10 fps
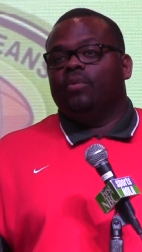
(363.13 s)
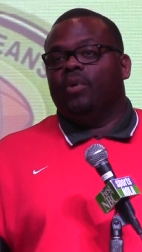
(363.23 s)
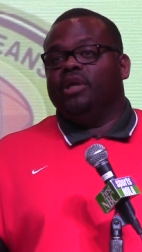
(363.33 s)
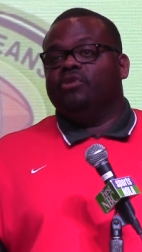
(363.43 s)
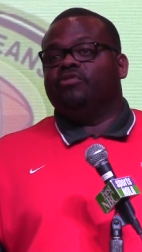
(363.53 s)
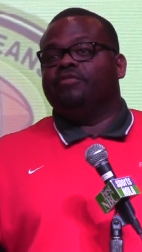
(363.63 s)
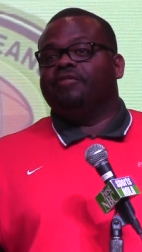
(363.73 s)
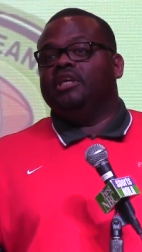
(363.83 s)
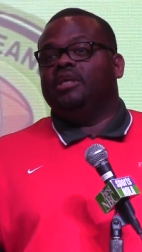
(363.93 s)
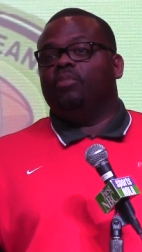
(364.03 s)
where it used to
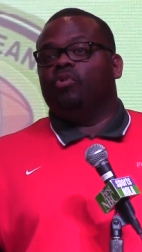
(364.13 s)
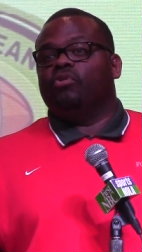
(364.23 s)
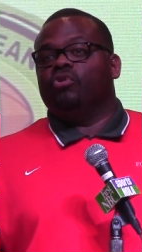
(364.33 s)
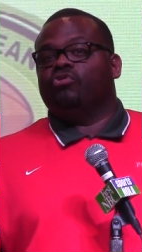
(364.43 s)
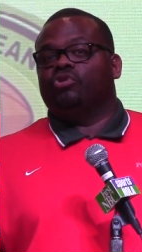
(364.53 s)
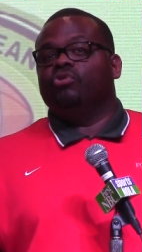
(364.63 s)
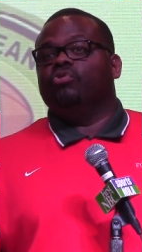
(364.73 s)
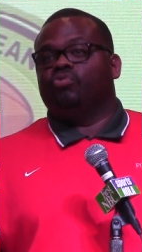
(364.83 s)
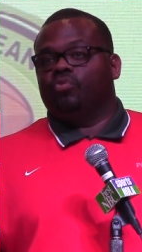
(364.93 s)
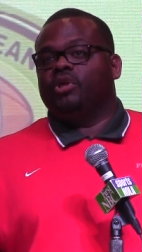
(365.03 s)
feed both of those
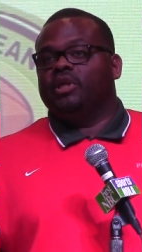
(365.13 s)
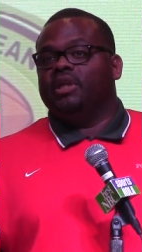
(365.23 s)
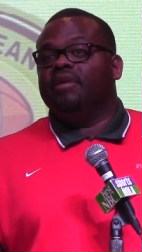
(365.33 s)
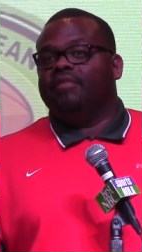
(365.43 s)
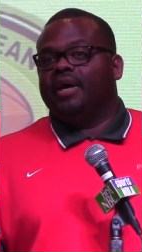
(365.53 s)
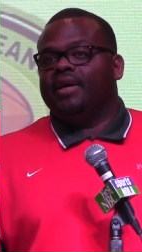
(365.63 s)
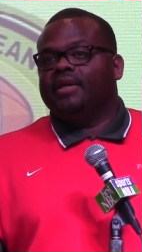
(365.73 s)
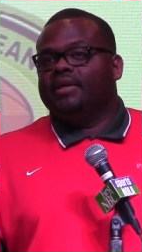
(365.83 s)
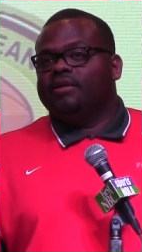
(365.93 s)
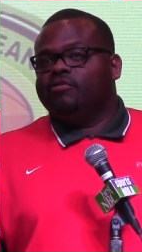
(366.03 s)
schools where you lived at.
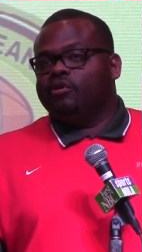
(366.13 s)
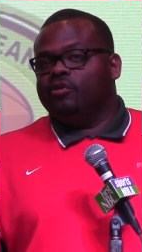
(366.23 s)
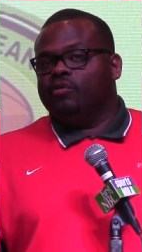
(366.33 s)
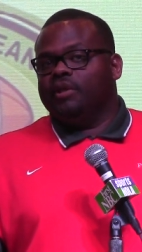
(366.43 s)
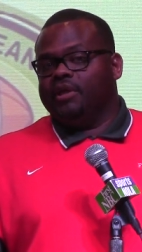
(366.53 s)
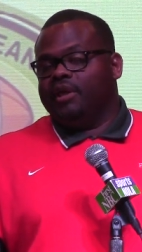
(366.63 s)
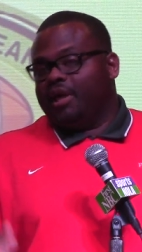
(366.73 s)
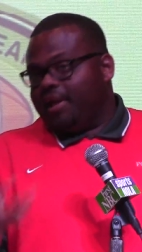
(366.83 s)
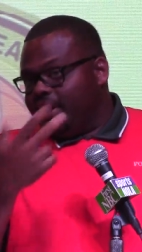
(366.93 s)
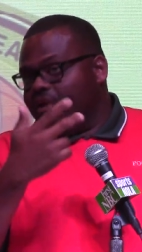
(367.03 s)
So and you
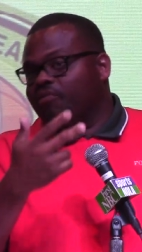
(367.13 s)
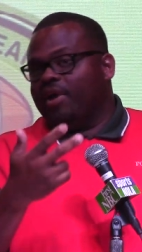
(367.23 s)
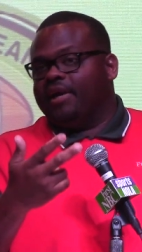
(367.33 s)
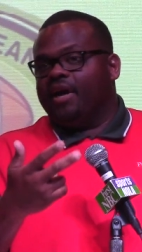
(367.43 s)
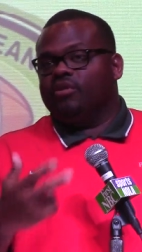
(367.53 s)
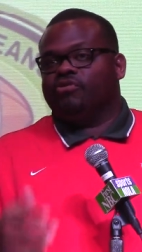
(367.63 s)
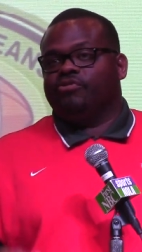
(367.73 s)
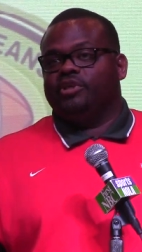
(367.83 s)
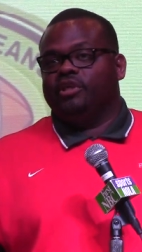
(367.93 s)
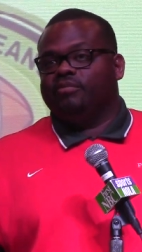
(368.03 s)
got Higgins right down the
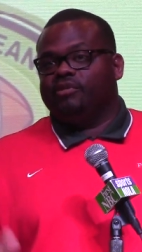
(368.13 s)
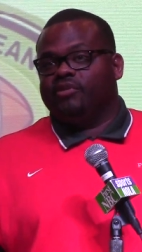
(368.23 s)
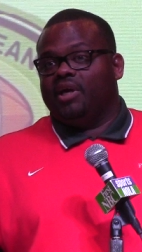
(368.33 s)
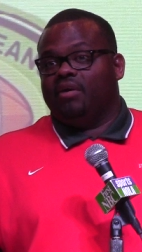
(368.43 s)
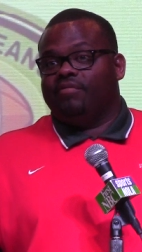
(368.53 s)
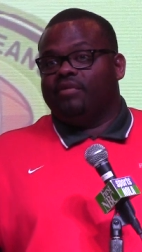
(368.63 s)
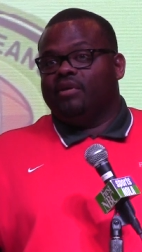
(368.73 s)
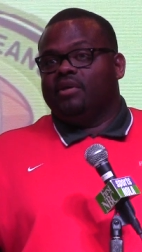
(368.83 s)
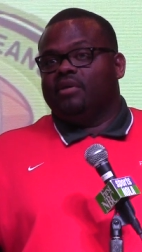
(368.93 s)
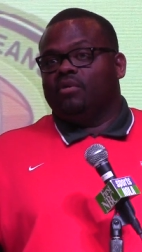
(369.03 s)
street, but you have
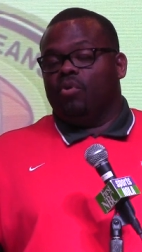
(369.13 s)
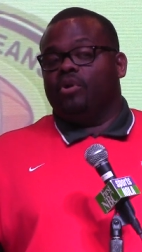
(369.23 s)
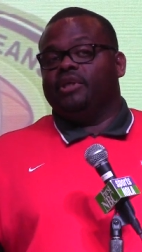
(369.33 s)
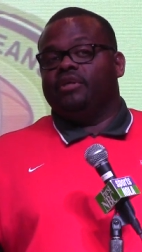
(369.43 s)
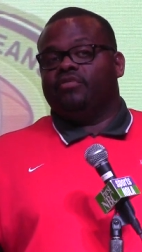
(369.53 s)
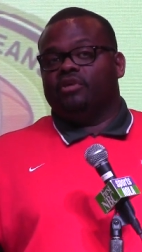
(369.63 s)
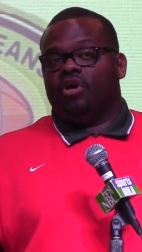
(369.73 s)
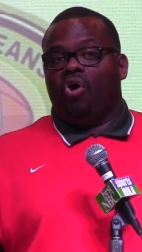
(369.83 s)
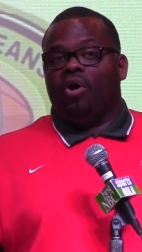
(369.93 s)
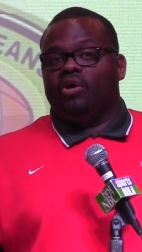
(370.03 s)
Warren
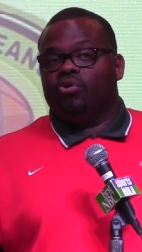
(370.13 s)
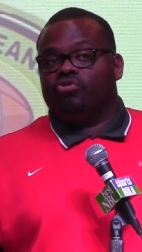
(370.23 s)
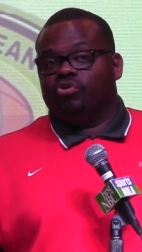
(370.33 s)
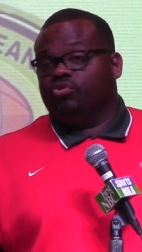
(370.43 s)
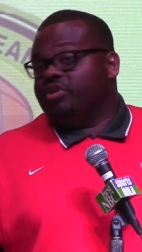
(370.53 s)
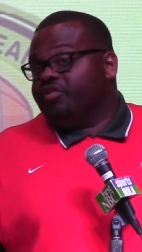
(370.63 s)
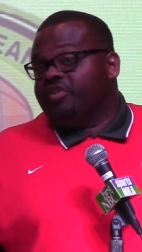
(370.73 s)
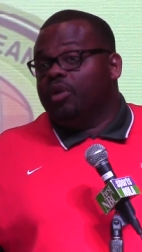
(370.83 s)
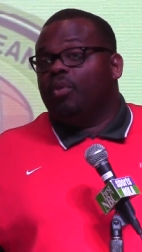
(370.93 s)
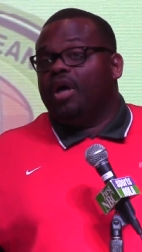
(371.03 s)
Easton, Karr, and those schools, they're
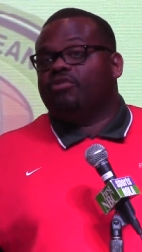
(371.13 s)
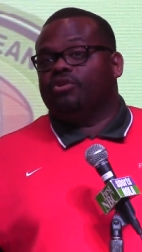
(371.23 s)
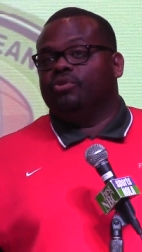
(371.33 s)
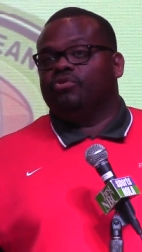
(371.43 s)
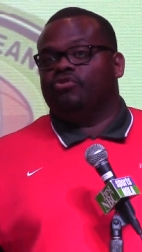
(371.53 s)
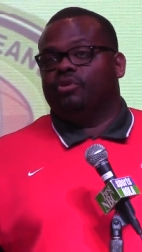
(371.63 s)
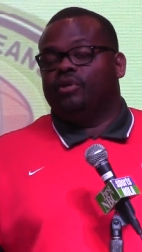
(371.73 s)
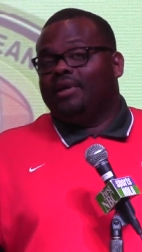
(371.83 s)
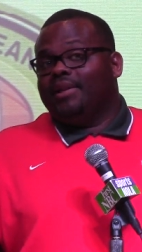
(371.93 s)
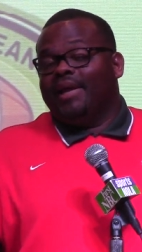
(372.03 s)
citywide schools, so
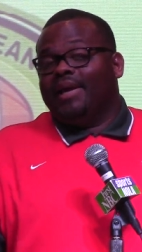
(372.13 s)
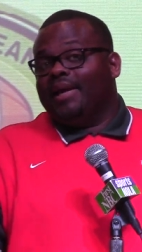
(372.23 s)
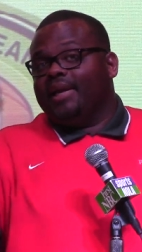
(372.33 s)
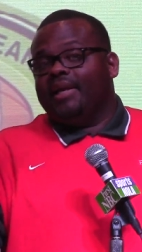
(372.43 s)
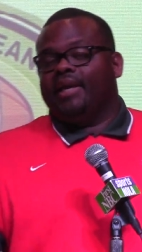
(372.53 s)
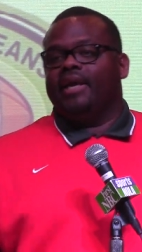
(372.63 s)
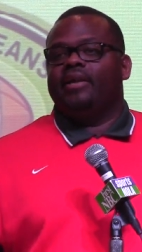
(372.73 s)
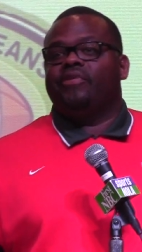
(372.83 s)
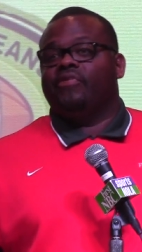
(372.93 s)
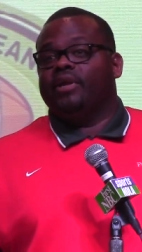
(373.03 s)
they can get any kid
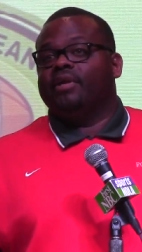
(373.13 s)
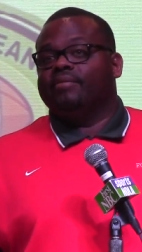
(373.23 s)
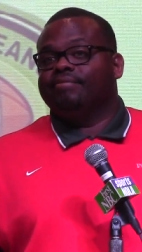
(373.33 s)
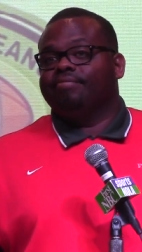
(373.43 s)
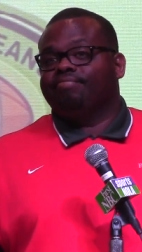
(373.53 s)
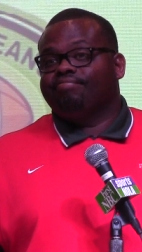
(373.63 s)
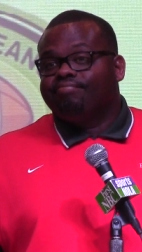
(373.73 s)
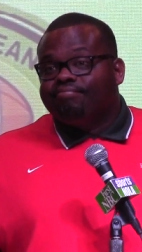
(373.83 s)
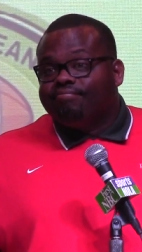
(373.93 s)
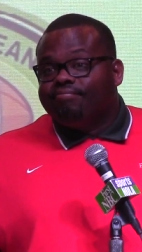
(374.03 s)
in the city.
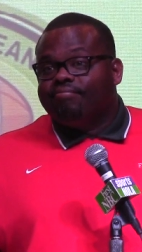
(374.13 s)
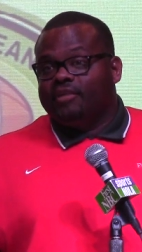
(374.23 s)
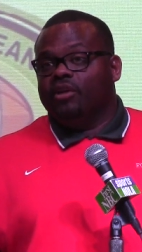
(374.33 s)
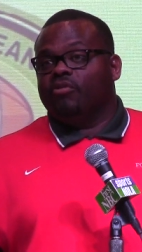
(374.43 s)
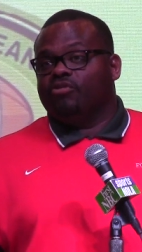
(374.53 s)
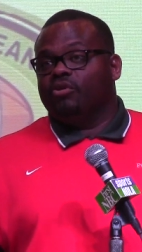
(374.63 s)
You know, so